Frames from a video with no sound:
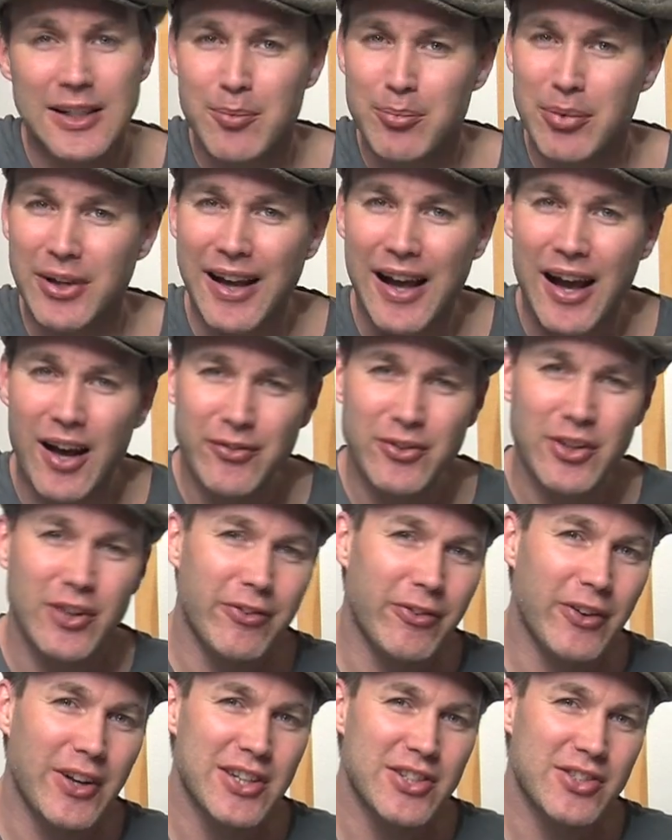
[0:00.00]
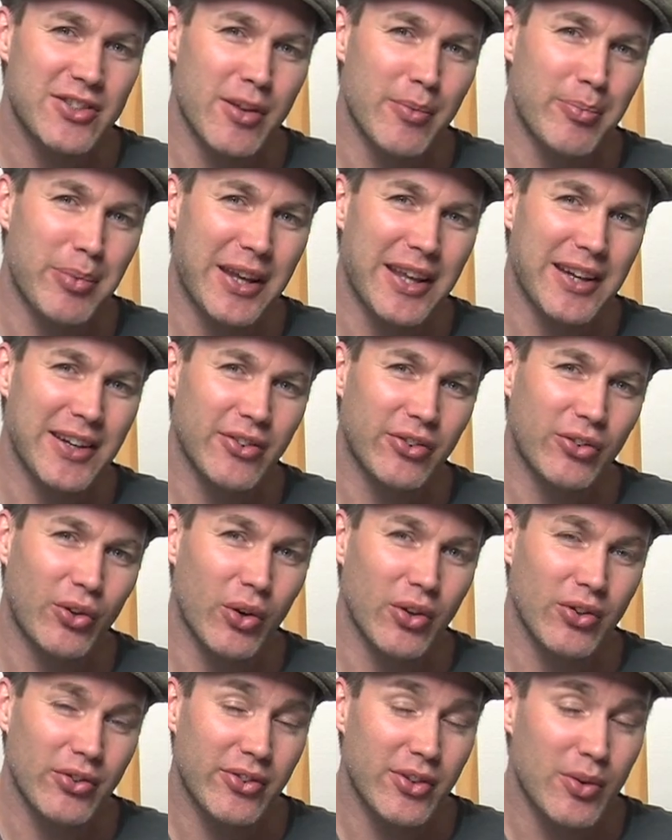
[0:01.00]
But after you finish the beginner's
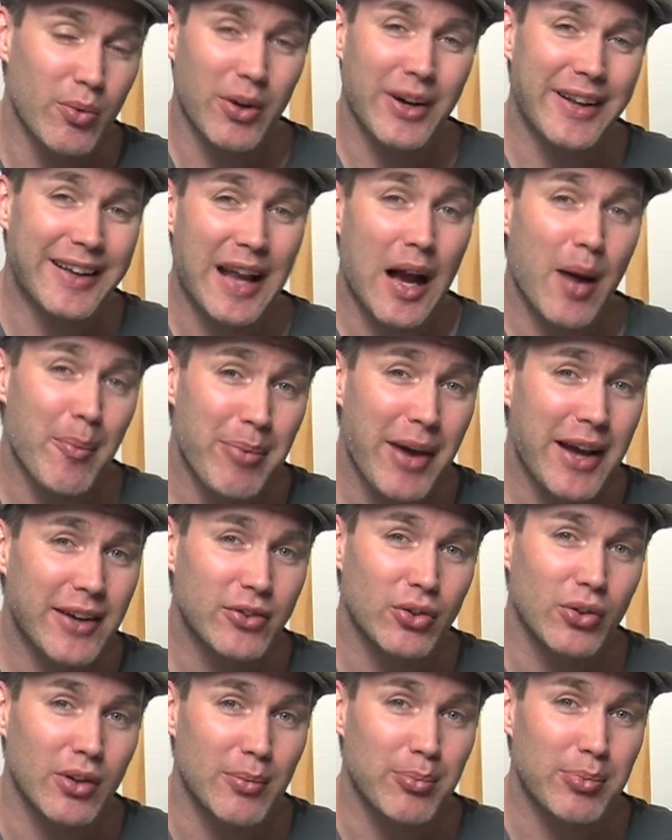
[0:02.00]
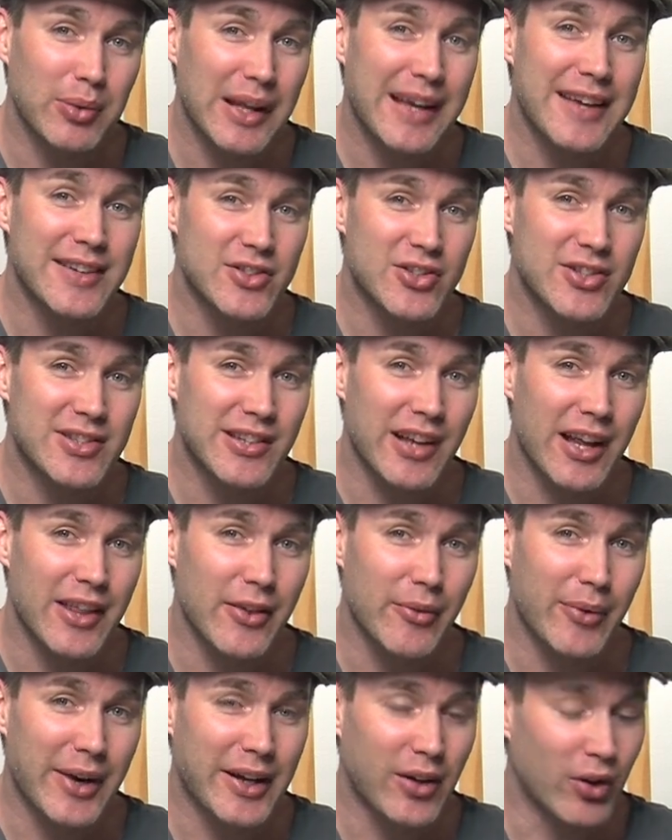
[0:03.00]
course and you want to come back to it and play it just like
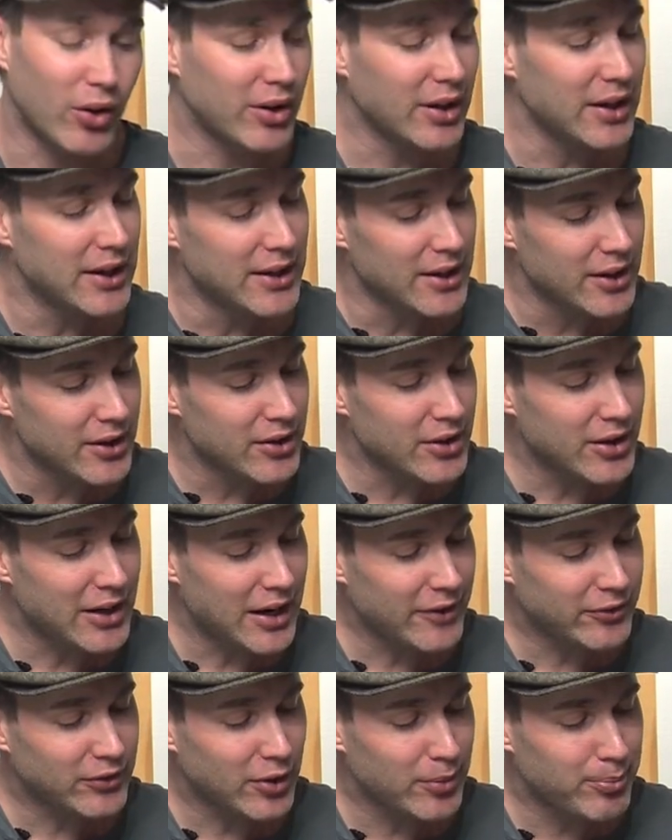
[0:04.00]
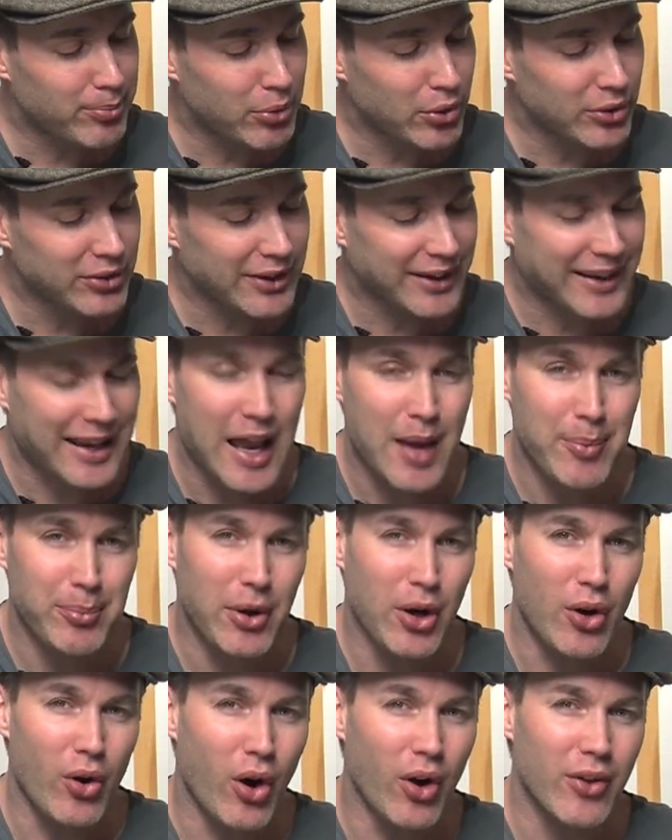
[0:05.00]
the record, you have to put the
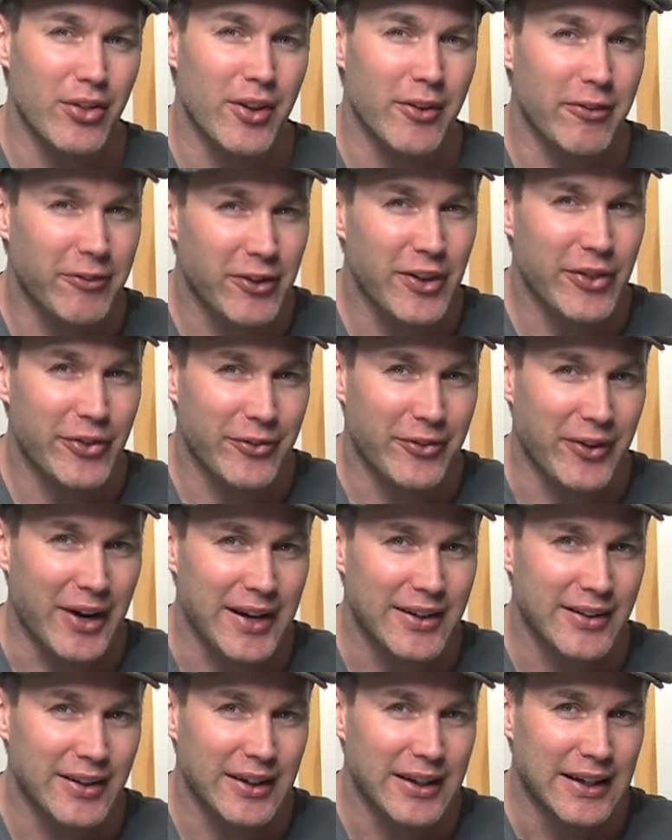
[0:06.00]
capo on the fifth fret,